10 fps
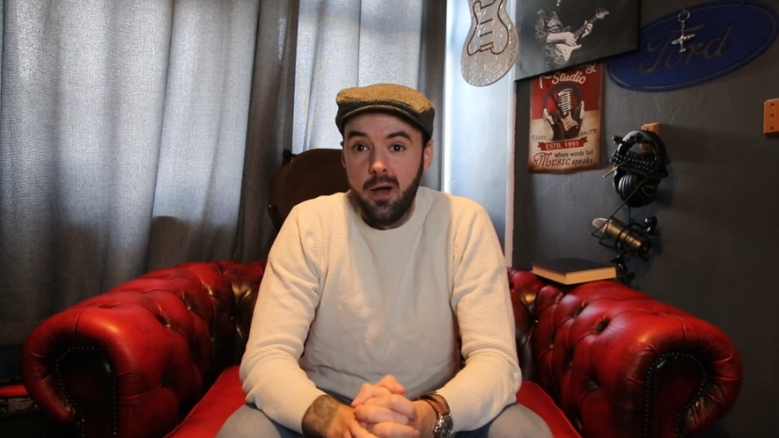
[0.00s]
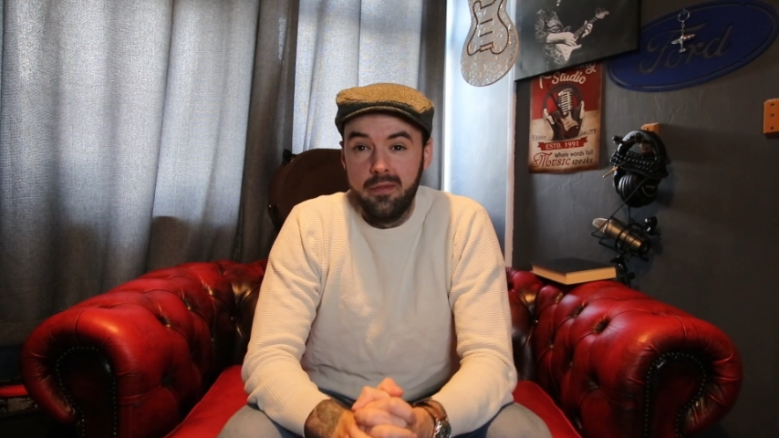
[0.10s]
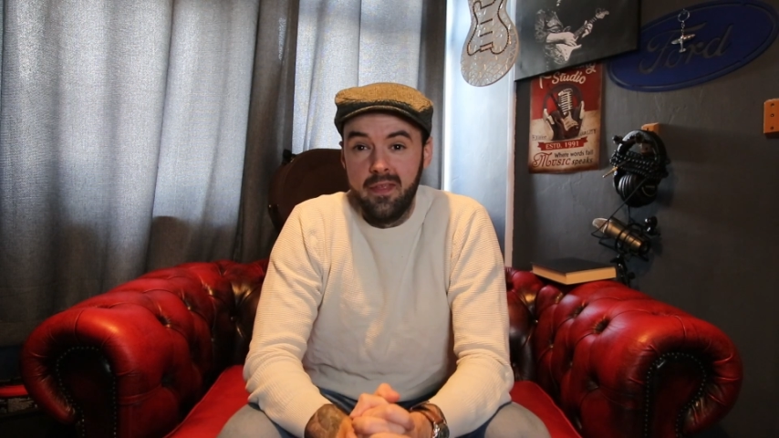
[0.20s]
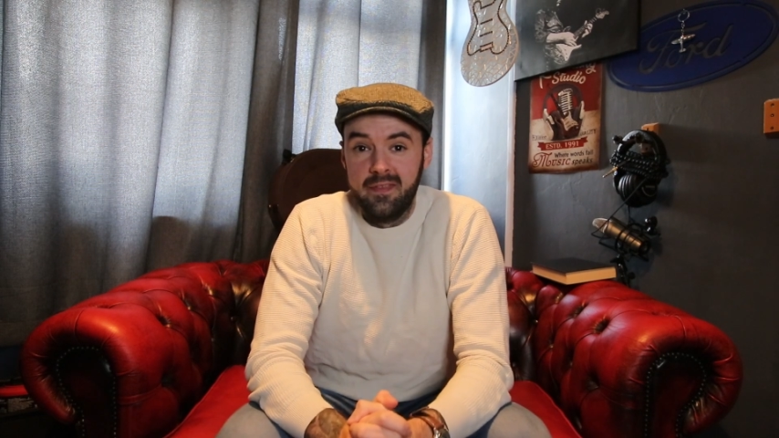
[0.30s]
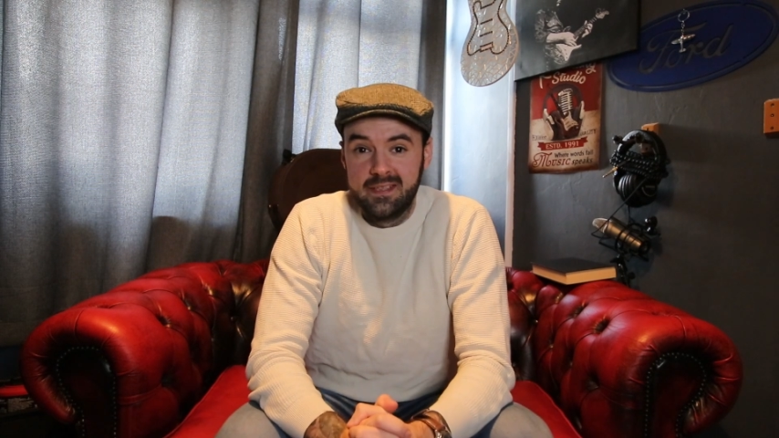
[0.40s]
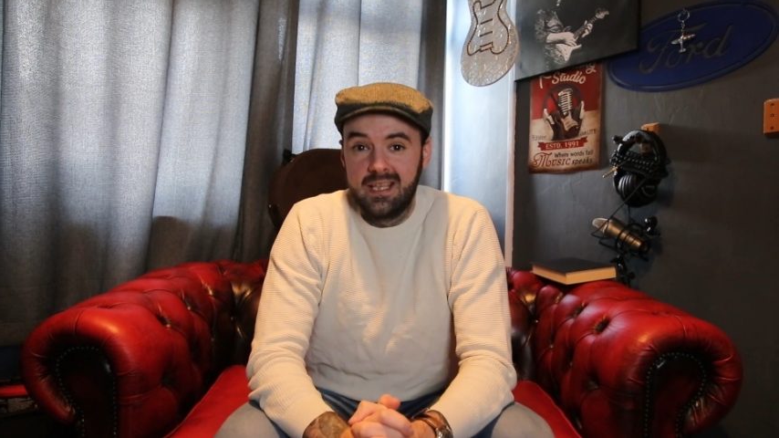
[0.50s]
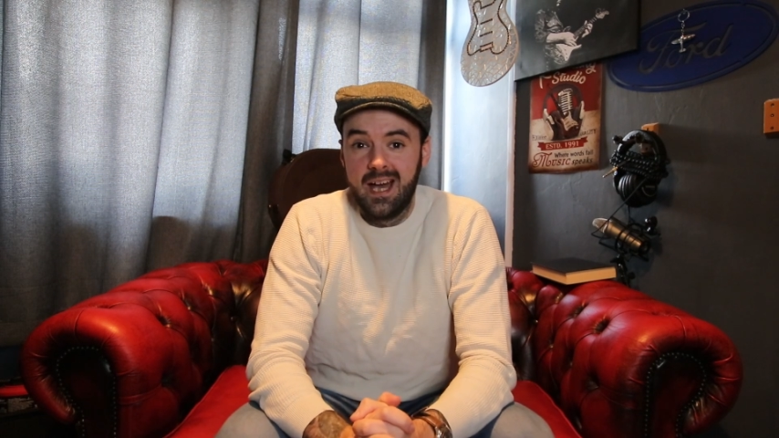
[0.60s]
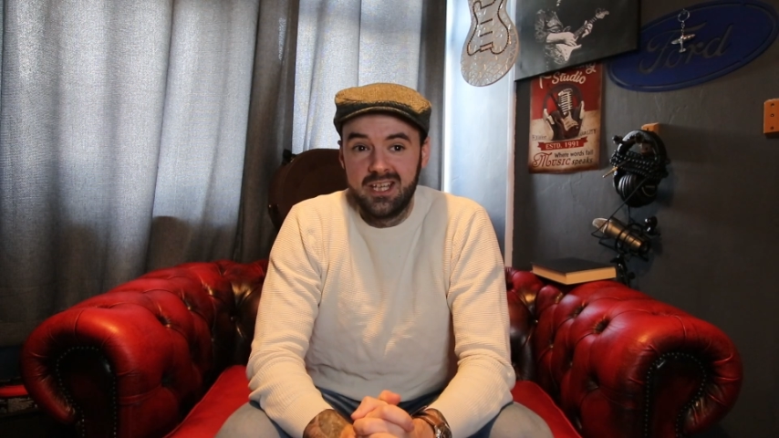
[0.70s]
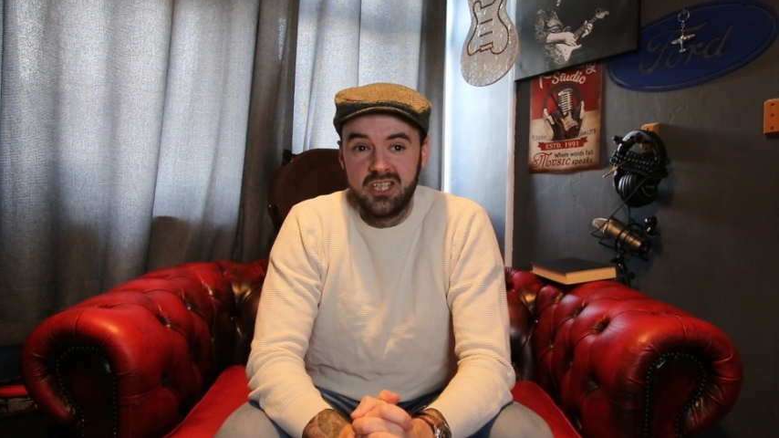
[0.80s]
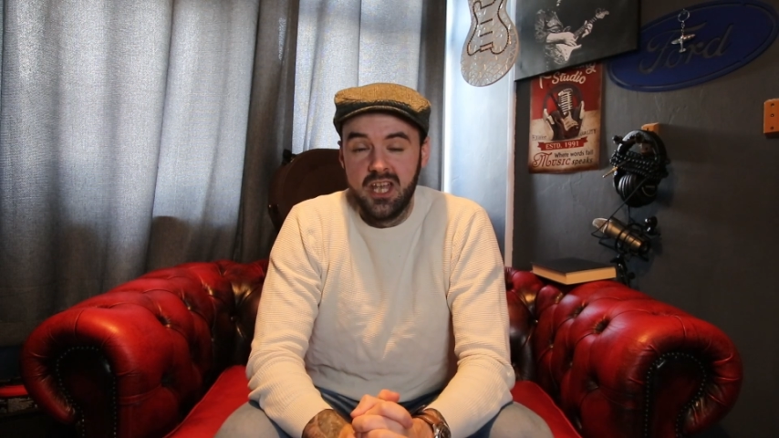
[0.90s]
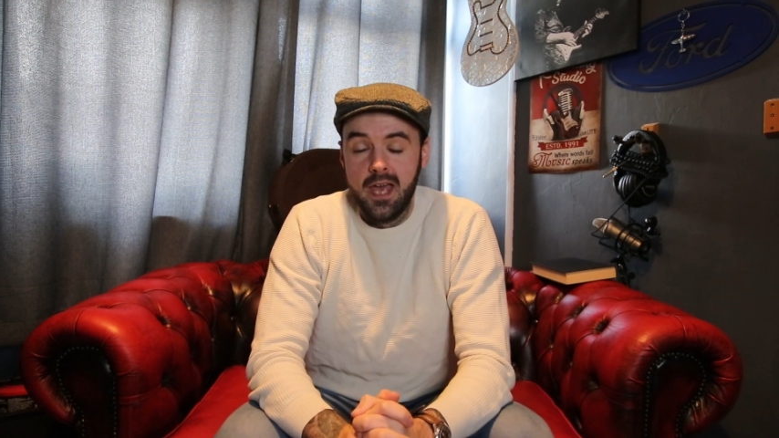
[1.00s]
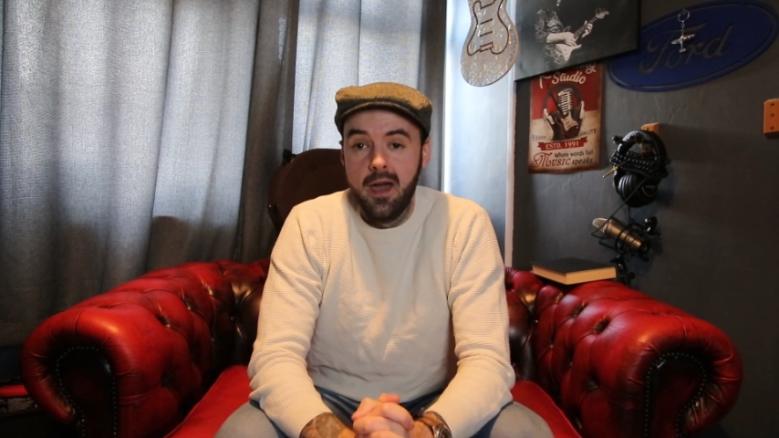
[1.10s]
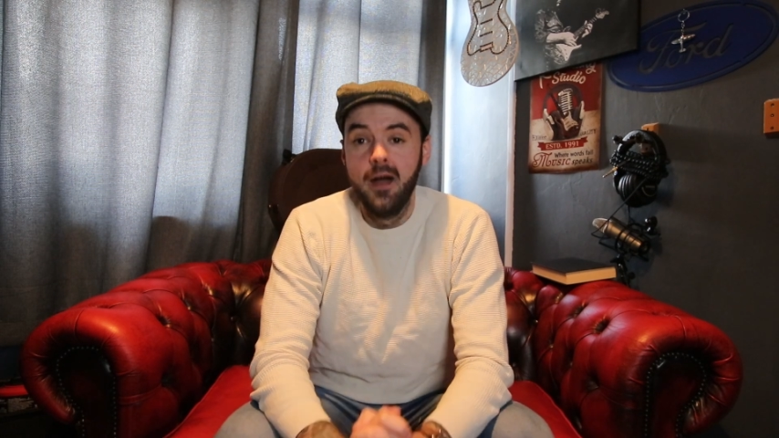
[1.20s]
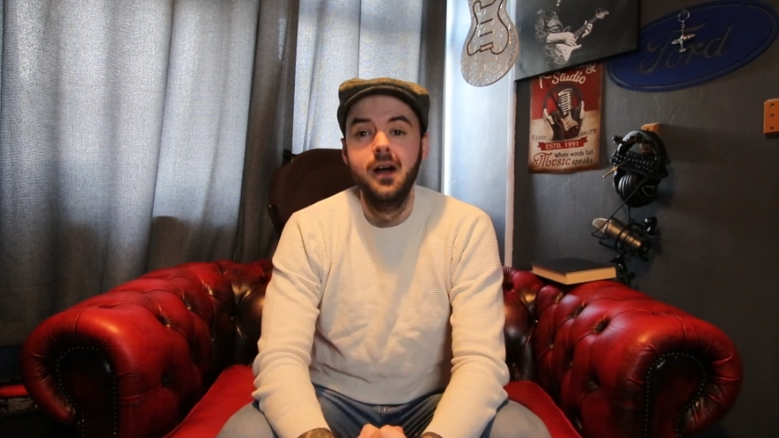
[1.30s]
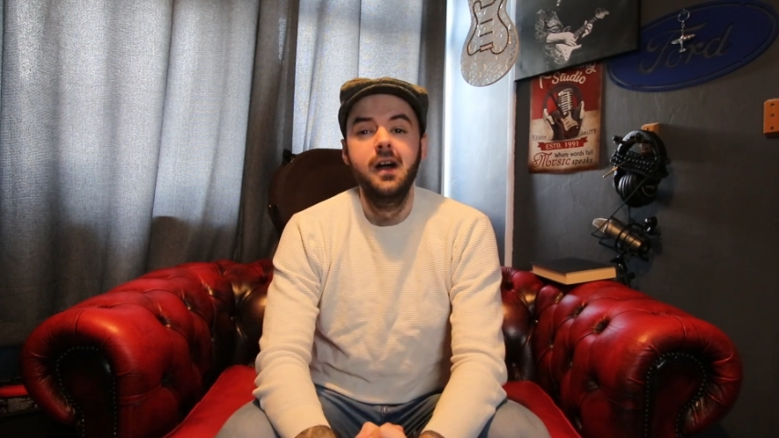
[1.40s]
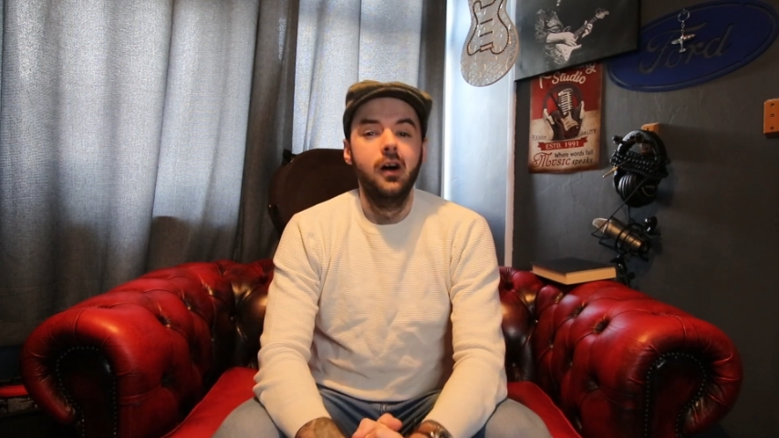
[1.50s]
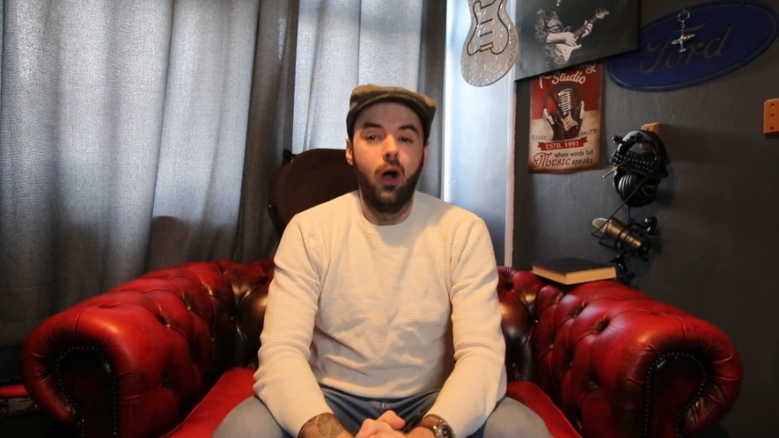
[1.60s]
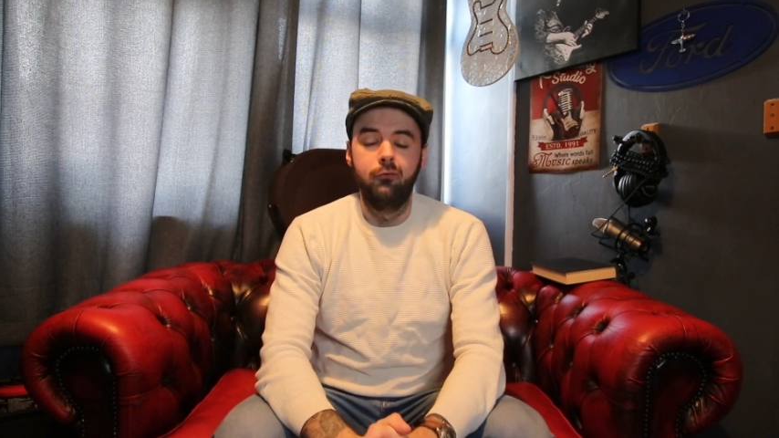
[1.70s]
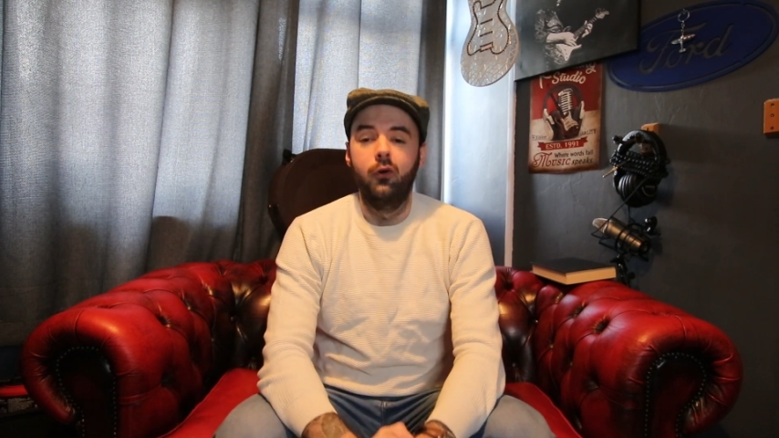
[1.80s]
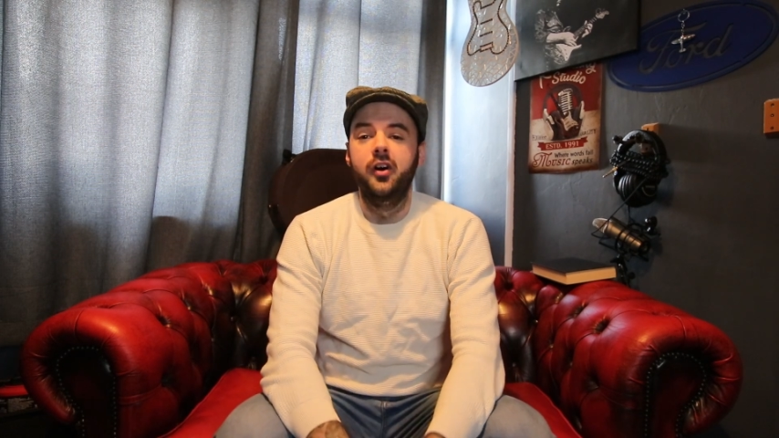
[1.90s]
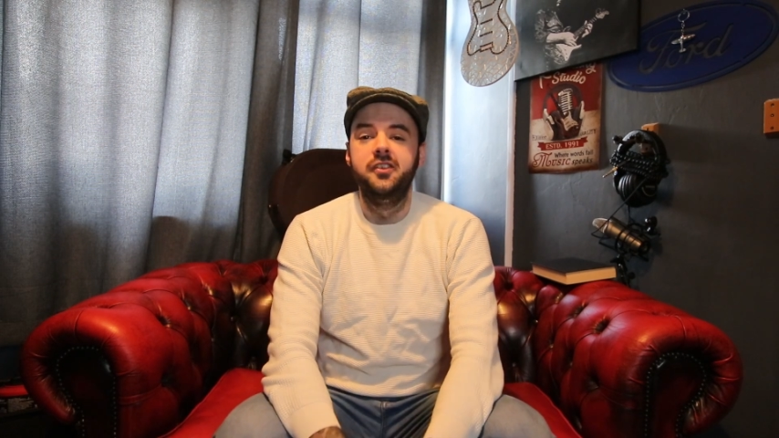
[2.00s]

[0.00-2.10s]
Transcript: in this last year, I thought